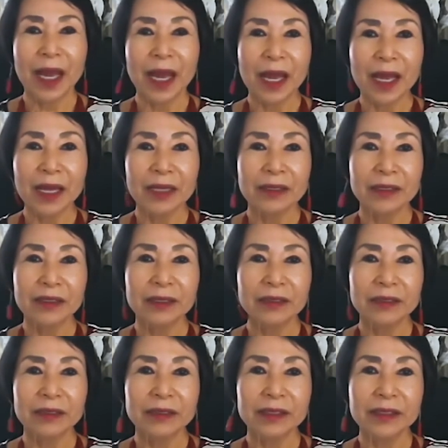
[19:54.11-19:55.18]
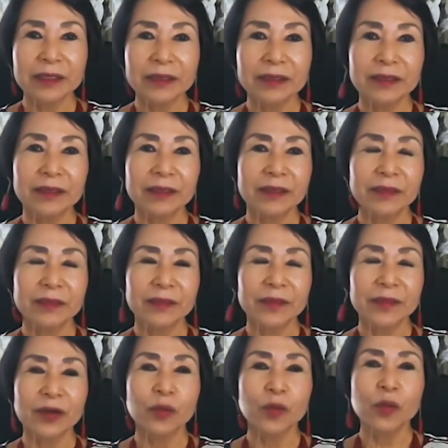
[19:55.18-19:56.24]
And this
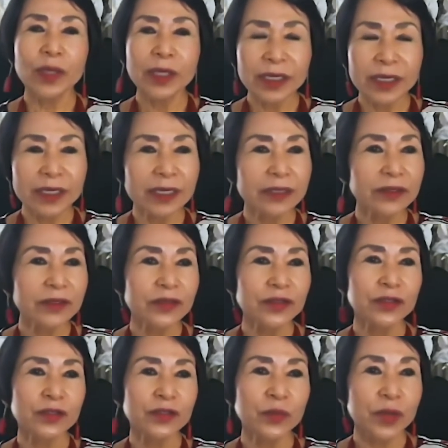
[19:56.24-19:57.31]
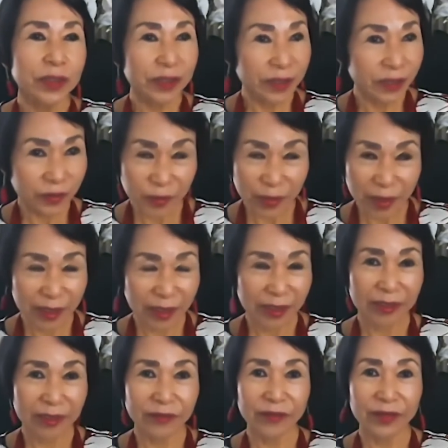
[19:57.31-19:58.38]
Their willingness to participate
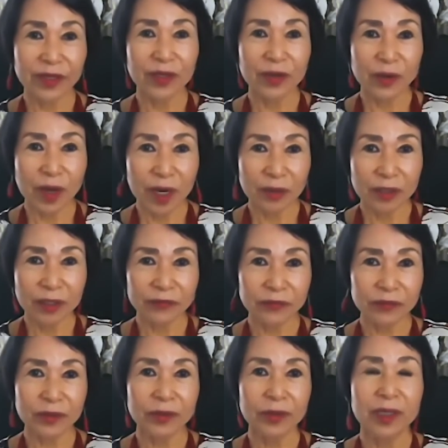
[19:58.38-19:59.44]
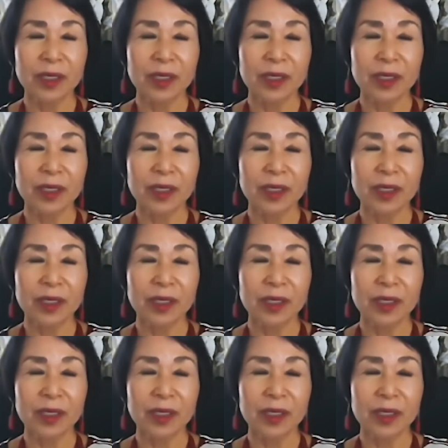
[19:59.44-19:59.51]
in the video, however,